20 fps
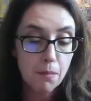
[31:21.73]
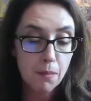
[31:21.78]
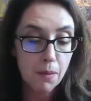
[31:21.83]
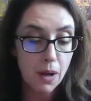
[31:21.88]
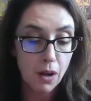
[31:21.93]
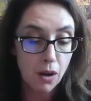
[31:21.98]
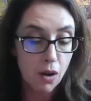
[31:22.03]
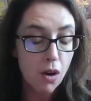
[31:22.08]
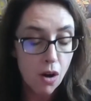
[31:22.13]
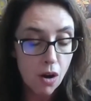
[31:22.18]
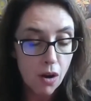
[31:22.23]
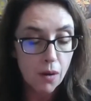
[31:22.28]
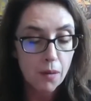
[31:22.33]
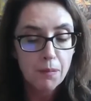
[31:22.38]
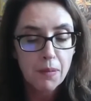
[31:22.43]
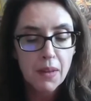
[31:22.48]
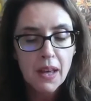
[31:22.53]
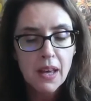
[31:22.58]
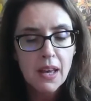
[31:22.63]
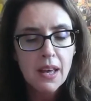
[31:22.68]
along,
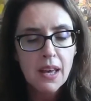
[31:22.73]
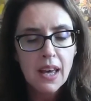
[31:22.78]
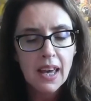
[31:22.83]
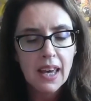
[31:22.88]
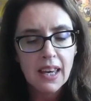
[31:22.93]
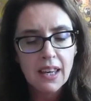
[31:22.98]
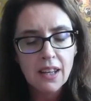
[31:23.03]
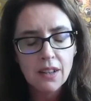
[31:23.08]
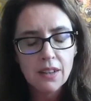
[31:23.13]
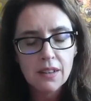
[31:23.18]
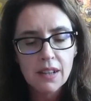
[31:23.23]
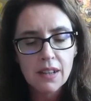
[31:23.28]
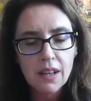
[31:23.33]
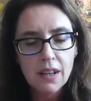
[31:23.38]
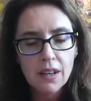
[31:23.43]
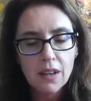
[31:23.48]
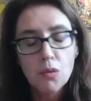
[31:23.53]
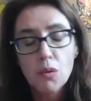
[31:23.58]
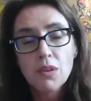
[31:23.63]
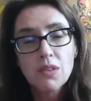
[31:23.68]

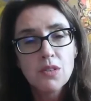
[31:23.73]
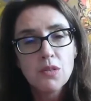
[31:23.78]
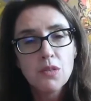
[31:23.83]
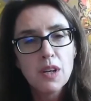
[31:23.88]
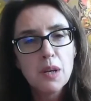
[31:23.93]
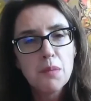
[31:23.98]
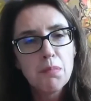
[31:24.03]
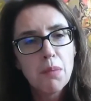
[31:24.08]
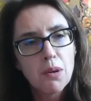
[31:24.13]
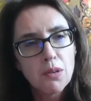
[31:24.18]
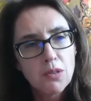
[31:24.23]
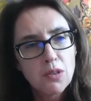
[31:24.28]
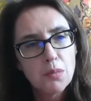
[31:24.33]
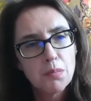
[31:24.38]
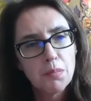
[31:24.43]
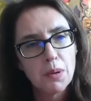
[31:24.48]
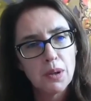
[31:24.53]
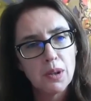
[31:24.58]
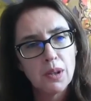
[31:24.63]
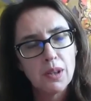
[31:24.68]
it wasn't really
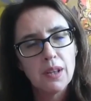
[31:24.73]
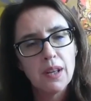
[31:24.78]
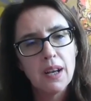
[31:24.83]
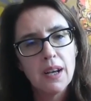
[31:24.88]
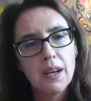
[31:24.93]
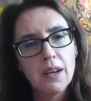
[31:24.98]
possible